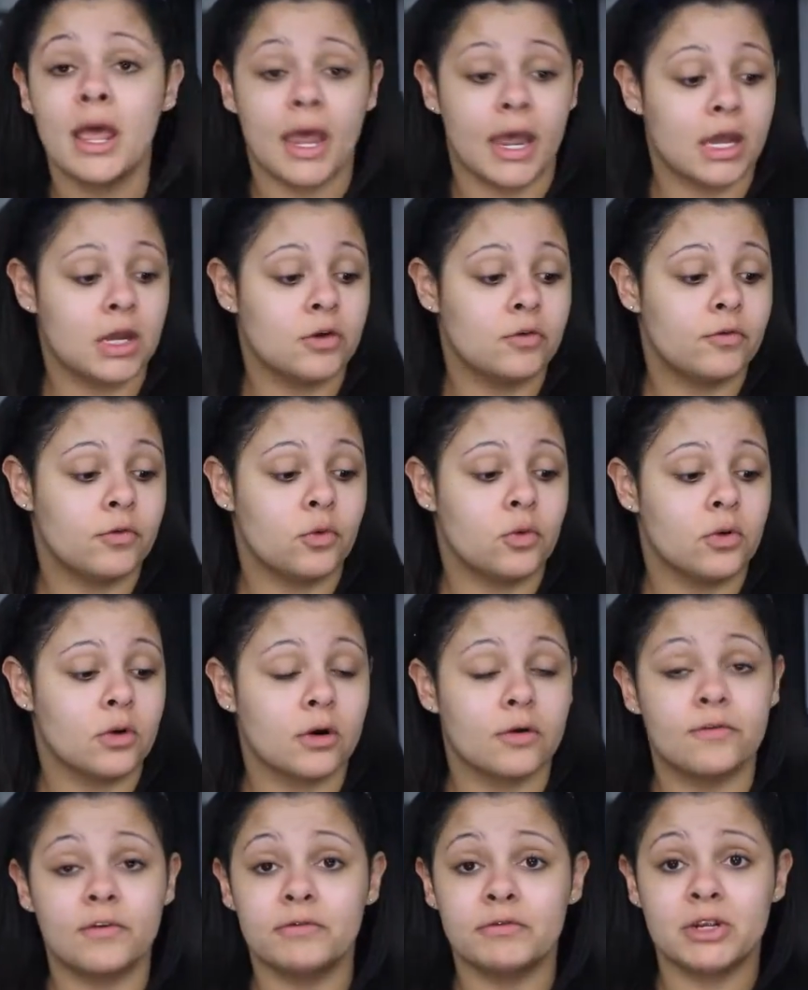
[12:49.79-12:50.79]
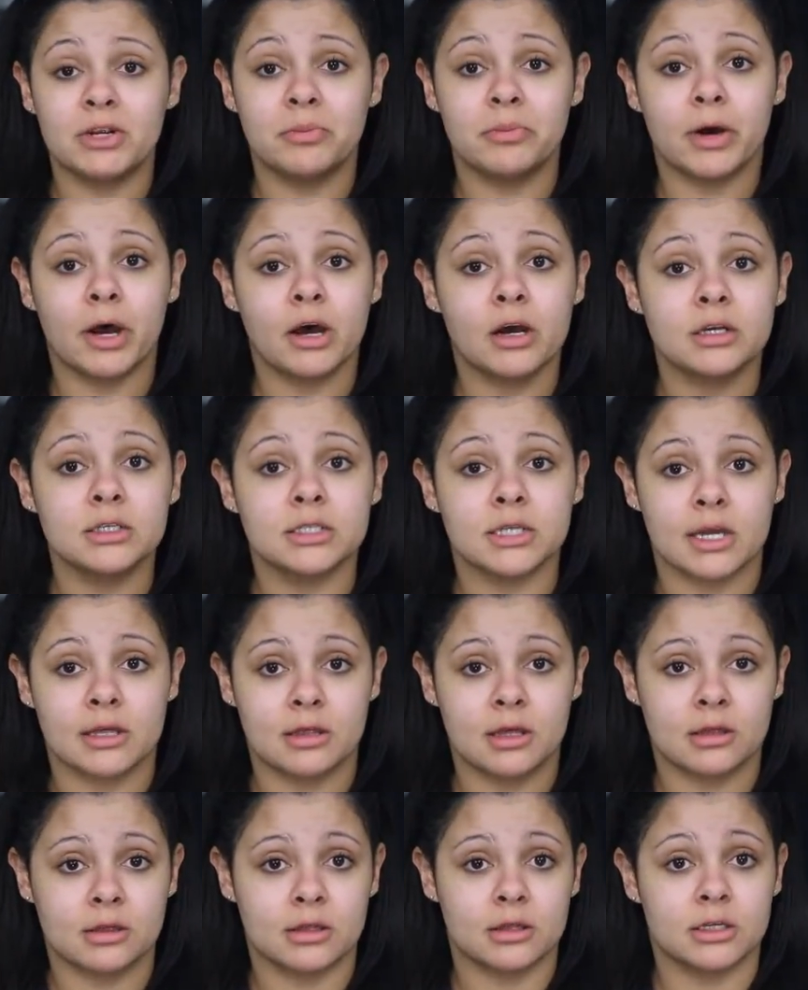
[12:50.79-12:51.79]
And for fifteen bucks, I
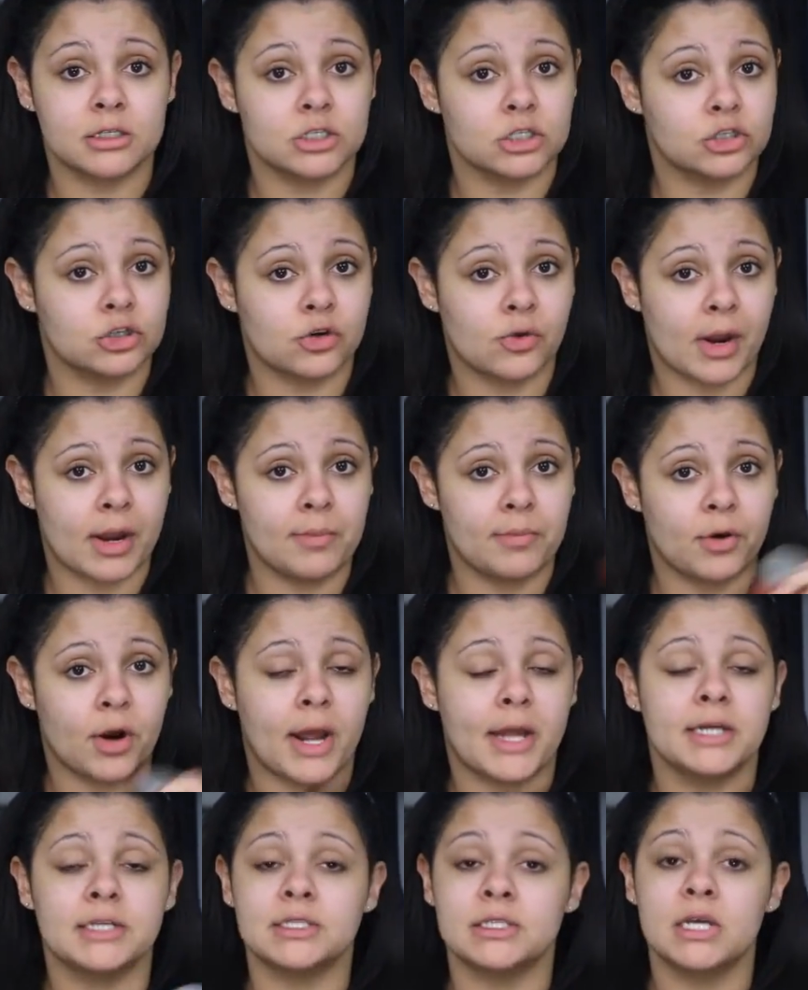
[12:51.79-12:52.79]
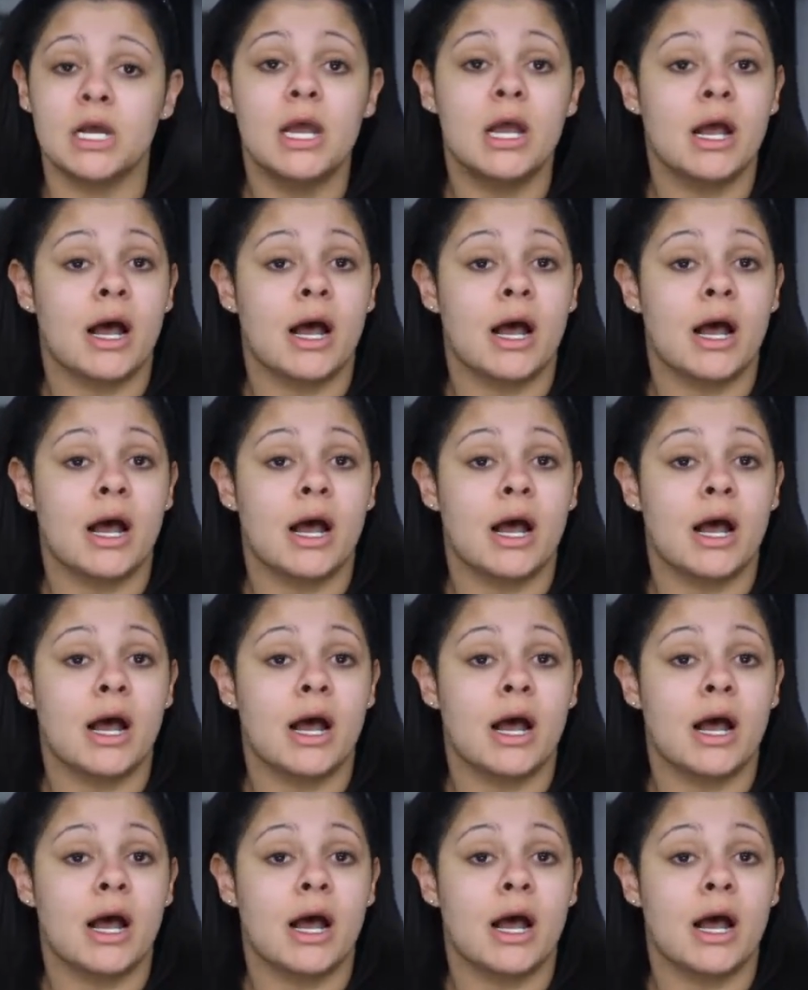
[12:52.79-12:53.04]
think that this is a great price.